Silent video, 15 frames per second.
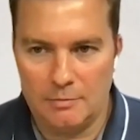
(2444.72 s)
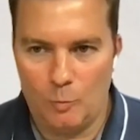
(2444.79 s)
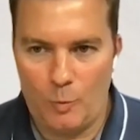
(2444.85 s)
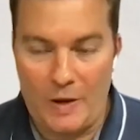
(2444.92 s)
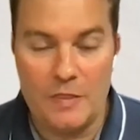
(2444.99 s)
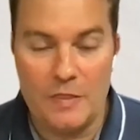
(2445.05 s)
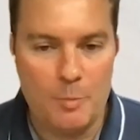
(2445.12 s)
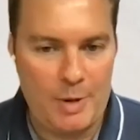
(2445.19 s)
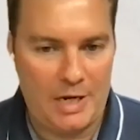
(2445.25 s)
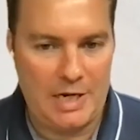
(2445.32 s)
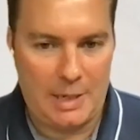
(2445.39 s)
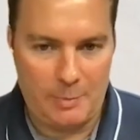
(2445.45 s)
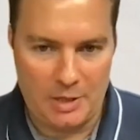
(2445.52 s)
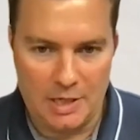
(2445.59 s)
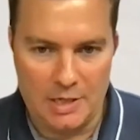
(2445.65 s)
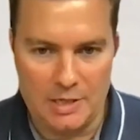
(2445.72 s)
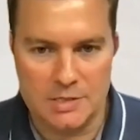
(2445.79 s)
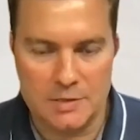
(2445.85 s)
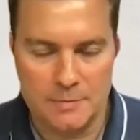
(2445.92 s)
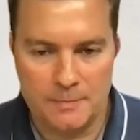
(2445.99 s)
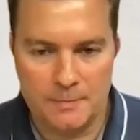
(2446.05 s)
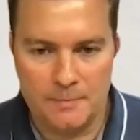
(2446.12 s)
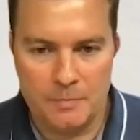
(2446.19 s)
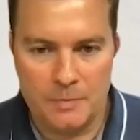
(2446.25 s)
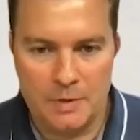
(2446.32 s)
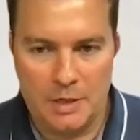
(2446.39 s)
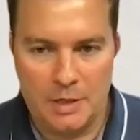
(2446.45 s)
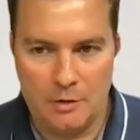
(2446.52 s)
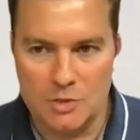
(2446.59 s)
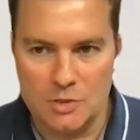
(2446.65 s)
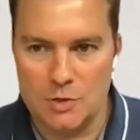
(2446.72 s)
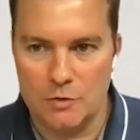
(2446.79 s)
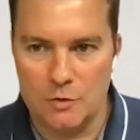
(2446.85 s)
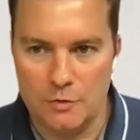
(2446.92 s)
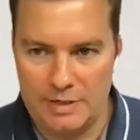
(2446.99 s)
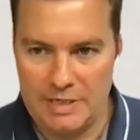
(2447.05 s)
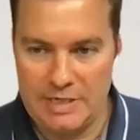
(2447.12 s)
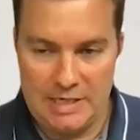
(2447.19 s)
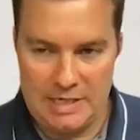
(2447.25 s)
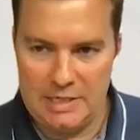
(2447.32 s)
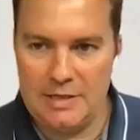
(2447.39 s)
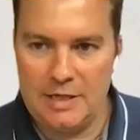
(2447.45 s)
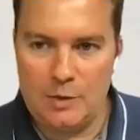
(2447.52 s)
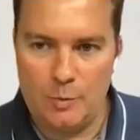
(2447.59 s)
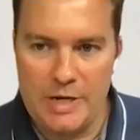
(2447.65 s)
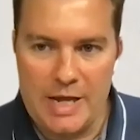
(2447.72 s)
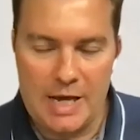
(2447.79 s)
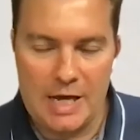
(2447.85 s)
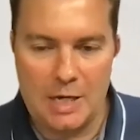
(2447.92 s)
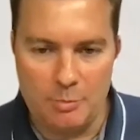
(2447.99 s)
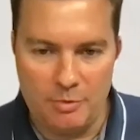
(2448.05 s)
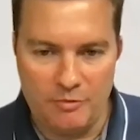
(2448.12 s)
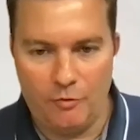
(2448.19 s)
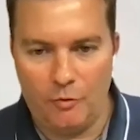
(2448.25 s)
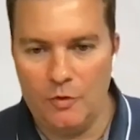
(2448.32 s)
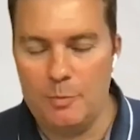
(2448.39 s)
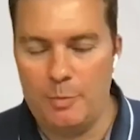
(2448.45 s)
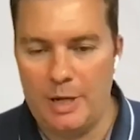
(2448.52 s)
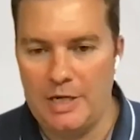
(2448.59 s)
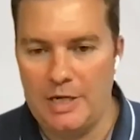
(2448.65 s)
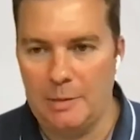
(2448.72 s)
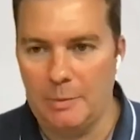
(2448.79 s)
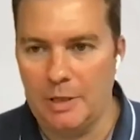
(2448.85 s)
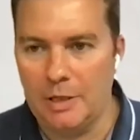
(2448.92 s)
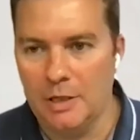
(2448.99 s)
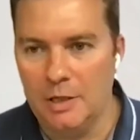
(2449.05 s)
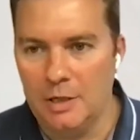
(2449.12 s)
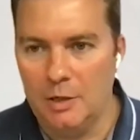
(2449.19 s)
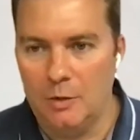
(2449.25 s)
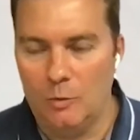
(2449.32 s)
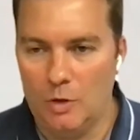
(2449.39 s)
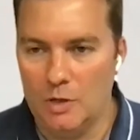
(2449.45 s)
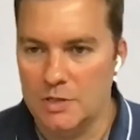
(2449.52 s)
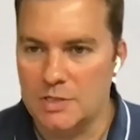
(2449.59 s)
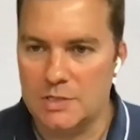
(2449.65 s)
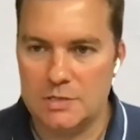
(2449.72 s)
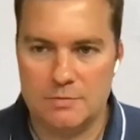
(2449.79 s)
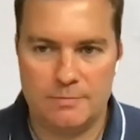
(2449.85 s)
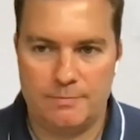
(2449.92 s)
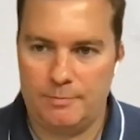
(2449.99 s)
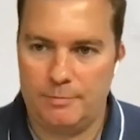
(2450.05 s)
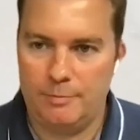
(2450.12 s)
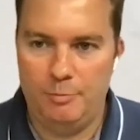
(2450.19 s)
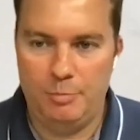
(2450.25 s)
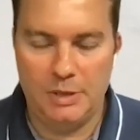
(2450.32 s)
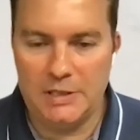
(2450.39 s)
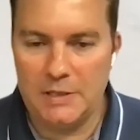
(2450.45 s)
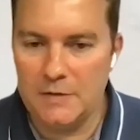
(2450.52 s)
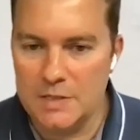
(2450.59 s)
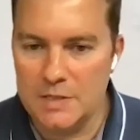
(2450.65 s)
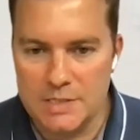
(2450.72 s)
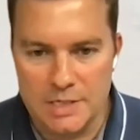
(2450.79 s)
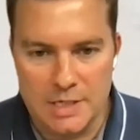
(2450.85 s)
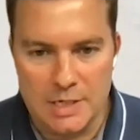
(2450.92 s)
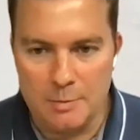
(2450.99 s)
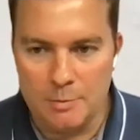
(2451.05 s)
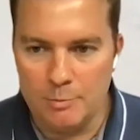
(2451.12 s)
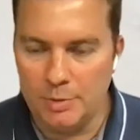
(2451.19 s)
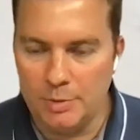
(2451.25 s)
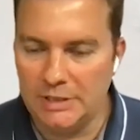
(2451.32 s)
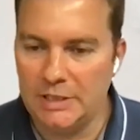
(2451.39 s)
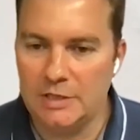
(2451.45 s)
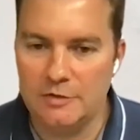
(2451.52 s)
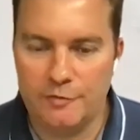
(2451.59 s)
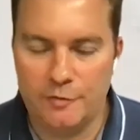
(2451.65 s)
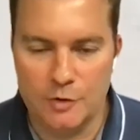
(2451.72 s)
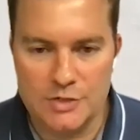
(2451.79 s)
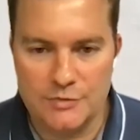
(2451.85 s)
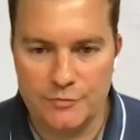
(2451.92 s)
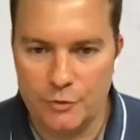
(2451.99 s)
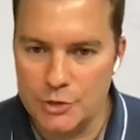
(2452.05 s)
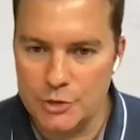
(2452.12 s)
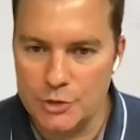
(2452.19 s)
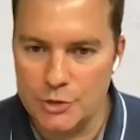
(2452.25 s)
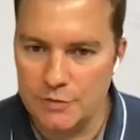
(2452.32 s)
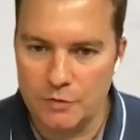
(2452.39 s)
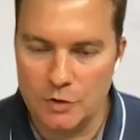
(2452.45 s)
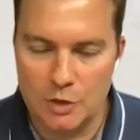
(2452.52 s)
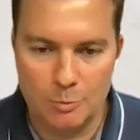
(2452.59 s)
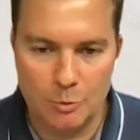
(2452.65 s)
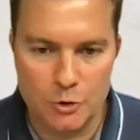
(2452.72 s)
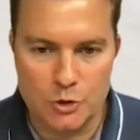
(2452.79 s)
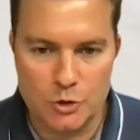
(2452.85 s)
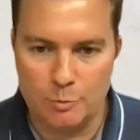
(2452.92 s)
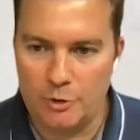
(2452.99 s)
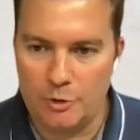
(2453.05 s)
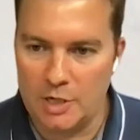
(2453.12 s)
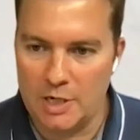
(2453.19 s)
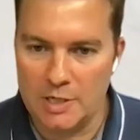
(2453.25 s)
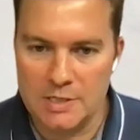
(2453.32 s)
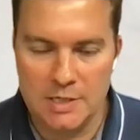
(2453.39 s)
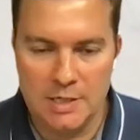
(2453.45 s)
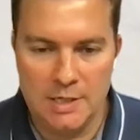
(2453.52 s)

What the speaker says: when the pandemic hit. So the year that we had before the pandemic was building the team, building the first version of the commercial product.